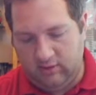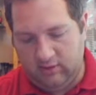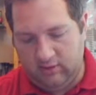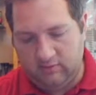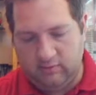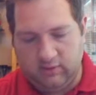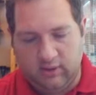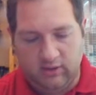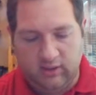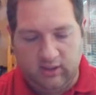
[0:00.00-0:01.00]
you know,
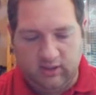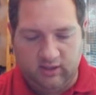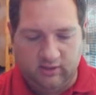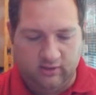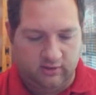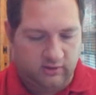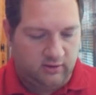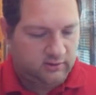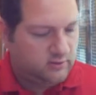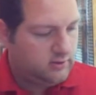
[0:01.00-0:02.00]
luckily I think all the
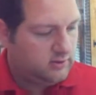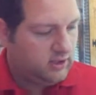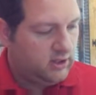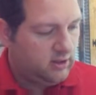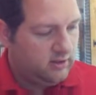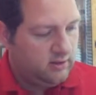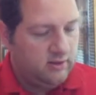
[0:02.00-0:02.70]
cards were okay,